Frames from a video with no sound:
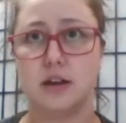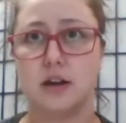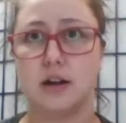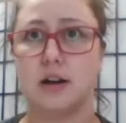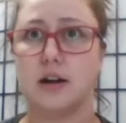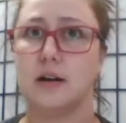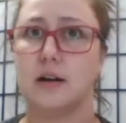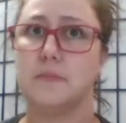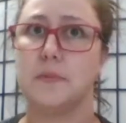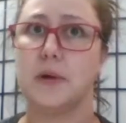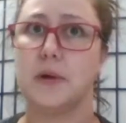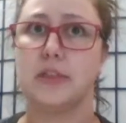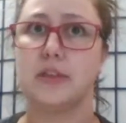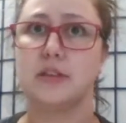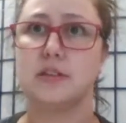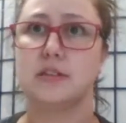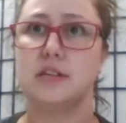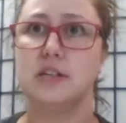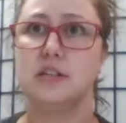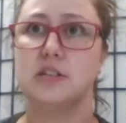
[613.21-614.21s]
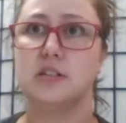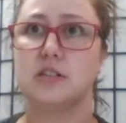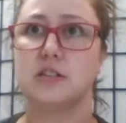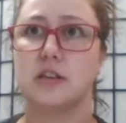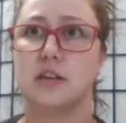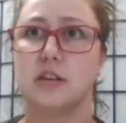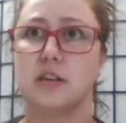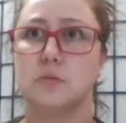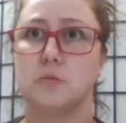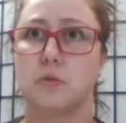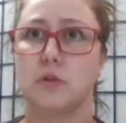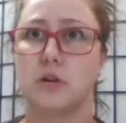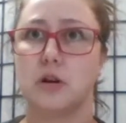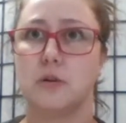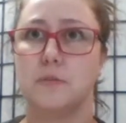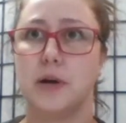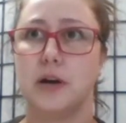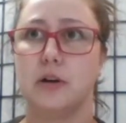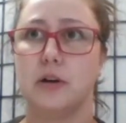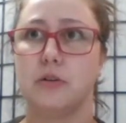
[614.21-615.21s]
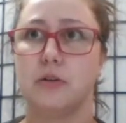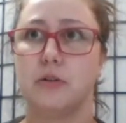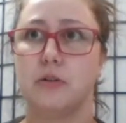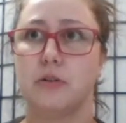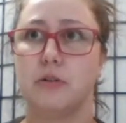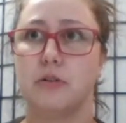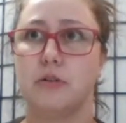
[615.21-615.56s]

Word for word: um, i think teaches kids more about